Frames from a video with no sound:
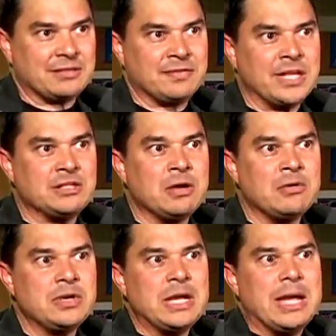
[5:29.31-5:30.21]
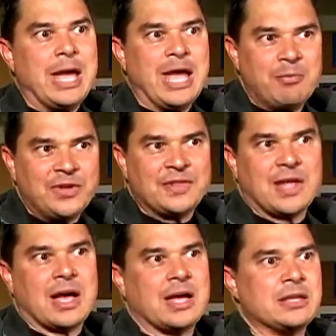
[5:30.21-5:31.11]
If they don't
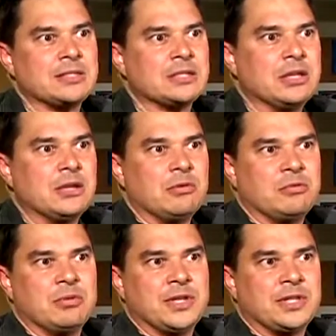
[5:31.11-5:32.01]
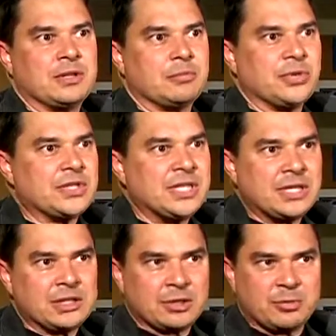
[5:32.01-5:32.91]
empathize with a
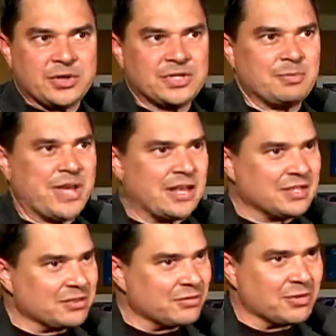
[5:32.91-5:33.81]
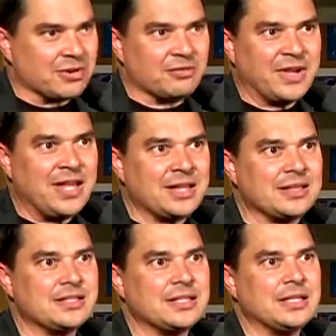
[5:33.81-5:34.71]
particular perspective or
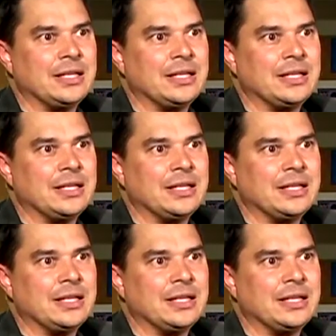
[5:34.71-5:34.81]
event,